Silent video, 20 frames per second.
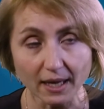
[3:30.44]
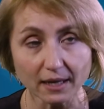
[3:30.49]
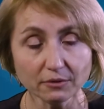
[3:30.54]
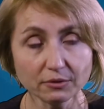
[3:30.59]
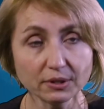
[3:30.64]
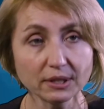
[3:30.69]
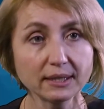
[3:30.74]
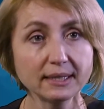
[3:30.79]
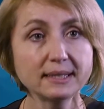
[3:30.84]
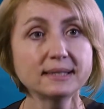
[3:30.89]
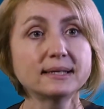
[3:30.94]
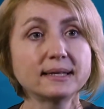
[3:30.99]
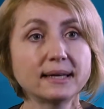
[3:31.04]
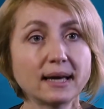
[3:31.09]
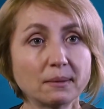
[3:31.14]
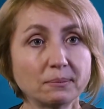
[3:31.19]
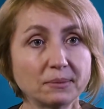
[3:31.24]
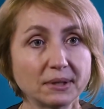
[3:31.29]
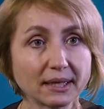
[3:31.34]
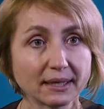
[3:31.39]
releasing
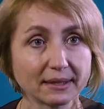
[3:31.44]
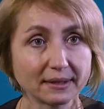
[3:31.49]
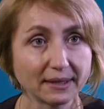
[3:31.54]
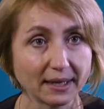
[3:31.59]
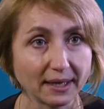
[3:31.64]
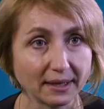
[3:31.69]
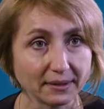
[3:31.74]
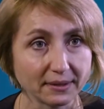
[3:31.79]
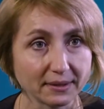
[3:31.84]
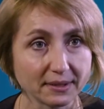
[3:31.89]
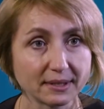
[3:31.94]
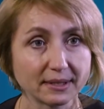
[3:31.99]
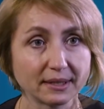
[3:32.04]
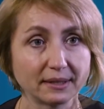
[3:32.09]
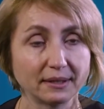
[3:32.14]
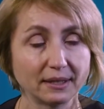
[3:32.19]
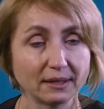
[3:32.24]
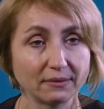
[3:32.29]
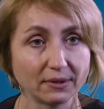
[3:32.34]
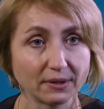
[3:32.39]
empty containers
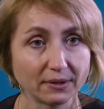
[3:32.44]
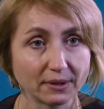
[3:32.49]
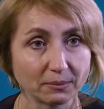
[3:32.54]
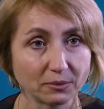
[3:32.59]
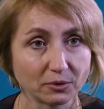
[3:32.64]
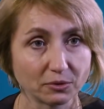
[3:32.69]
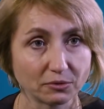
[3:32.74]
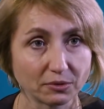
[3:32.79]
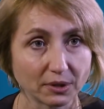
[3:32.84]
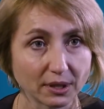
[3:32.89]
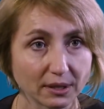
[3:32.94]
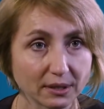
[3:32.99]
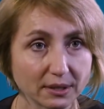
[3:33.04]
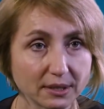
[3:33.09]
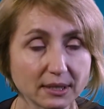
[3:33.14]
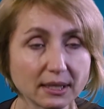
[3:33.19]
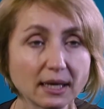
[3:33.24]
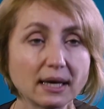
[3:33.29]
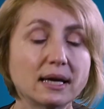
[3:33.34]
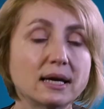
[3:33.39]
and giving them to
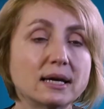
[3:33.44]
truckers.